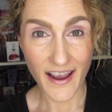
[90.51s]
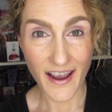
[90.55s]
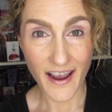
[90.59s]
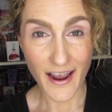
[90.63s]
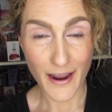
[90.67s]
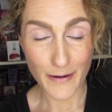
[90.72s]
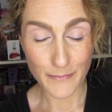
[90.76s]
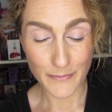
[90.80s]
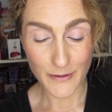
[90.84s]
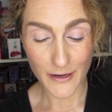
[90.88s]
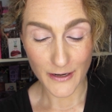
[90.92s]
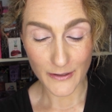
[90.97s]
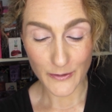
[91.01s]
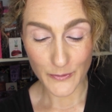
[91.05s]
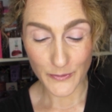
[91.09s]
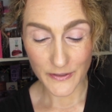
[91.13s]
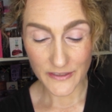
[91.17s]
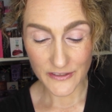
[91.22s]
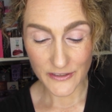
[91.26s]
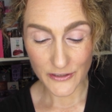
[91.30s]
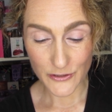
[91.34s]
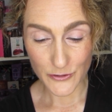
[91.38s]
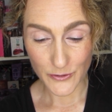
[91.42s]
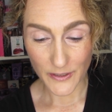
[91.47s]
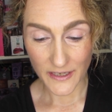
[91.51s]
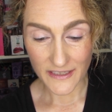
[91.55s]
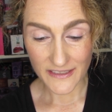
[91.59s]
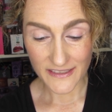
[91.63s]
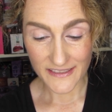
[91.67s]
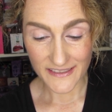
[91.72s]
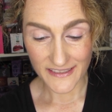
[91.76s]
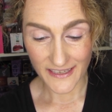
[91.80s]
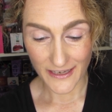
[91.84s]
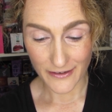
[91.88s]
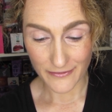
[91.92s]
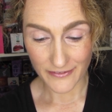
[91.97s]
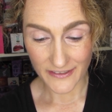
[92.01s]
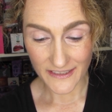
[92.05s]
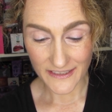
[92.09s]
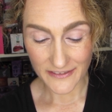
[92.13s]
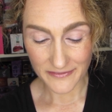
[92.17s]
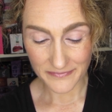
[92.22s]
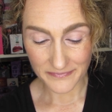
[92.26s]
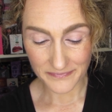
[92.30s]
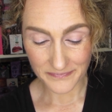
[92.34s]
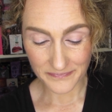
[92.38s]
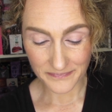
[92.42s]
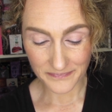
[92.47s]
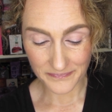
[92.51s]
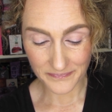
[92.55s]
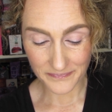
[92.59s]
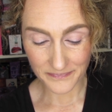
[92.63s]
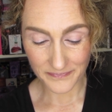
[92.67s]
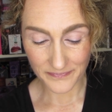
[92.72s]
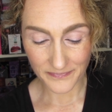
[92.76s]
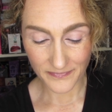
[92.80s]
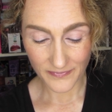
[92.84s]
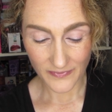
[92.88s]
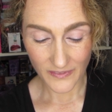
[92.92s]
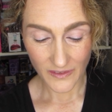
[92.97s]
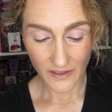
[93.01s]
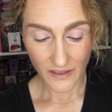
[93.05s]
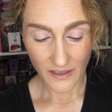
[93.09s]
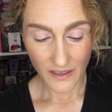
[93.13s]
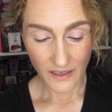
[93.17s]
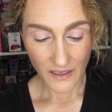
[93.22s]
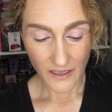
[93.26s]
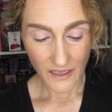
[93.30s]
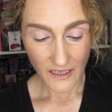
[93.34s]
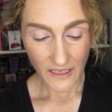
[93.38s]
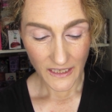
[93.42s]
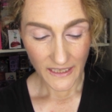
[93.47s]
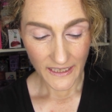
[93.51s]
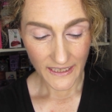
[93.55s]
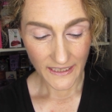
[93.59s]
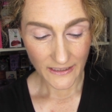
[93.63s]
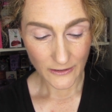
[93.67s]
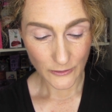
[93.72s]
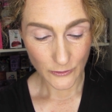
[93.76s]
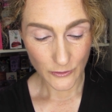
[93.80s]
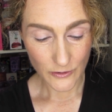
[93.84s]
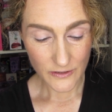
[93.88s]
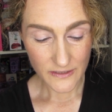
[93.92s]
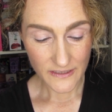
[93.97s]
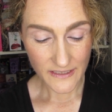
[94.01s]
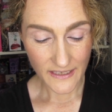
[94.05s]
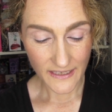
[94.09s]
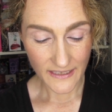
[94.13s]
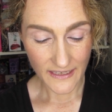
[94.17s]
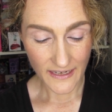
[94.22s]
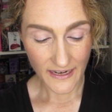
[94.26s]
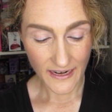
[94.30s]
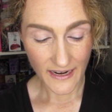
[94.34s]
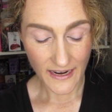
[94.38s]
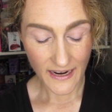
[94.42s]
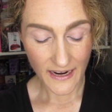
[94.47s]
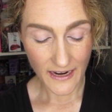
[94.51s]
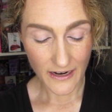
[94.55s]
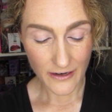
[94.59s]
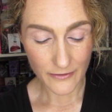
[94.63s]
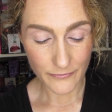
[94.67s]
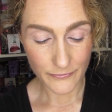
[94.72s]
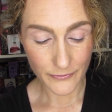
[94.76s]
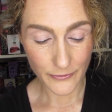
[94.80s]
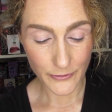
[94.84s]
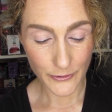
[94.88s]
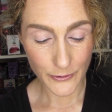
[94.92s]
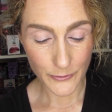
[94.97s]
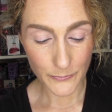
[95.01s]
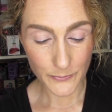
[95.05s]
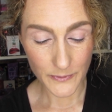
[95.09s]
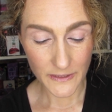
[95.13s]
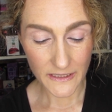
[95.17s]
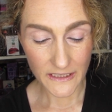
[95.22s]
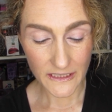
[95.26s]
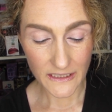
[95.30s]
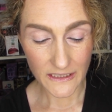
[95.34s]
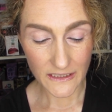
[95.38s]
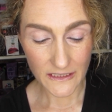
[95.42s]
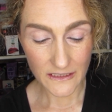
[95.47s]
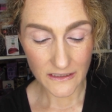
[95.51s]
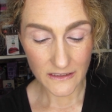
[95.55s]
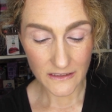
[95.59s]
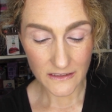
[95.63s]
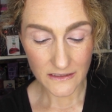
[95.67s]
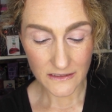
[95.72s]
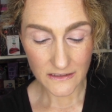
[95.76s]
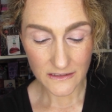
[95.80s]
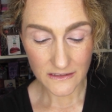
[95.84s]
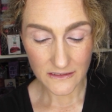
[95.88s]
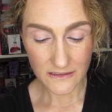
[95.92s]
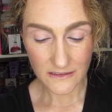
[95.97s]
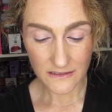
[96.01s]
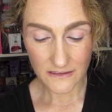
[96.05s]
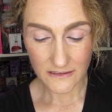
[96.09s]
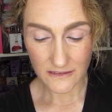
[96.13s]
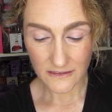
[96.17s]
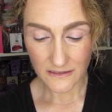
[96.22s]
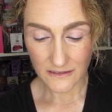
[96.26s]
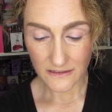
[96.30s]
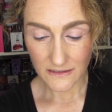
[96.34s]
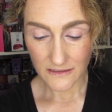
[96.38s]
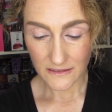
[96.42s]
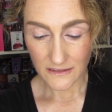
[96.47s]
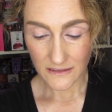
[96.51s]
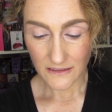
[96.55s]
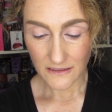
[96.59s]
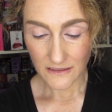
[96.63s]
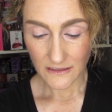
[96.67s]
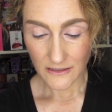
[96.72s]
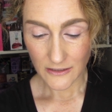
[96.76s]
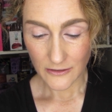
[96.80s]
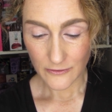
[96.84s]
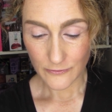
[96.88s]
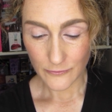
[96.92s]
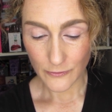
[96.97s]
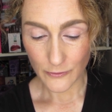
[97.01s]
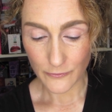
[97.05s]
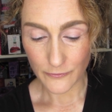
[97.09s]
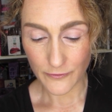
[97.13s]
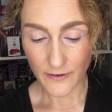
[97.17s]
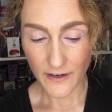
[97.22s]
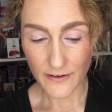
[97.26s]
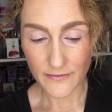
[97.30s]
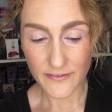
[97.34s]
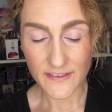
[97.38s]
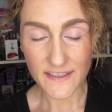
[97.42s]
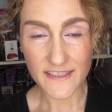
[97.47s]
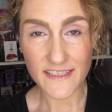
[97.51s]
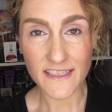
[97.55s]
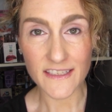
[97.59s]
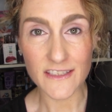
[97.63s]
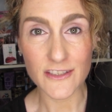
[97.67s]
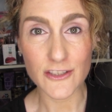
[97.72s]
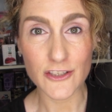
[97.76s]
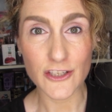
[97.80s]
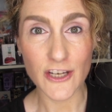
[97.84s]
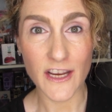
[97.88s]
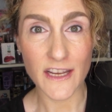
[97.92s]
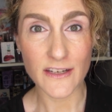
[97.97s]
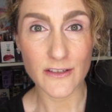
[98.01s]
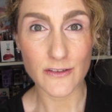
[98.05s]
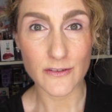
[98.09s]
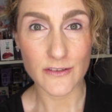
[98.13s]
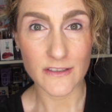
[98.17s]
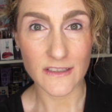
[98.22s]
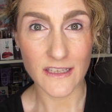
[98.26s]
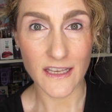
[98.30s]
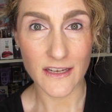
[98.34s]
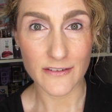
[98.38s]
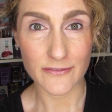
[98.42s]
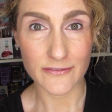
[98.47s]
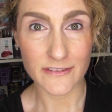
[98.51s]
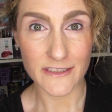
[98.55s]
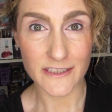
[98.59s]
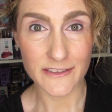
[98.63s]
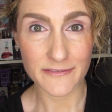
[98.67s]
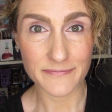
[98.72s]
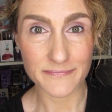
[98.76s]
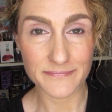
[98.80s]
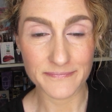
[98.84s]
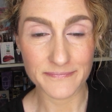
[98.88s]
I'm not going to try to save it. It looks like I have 3, 4, 5, 6 shadows left.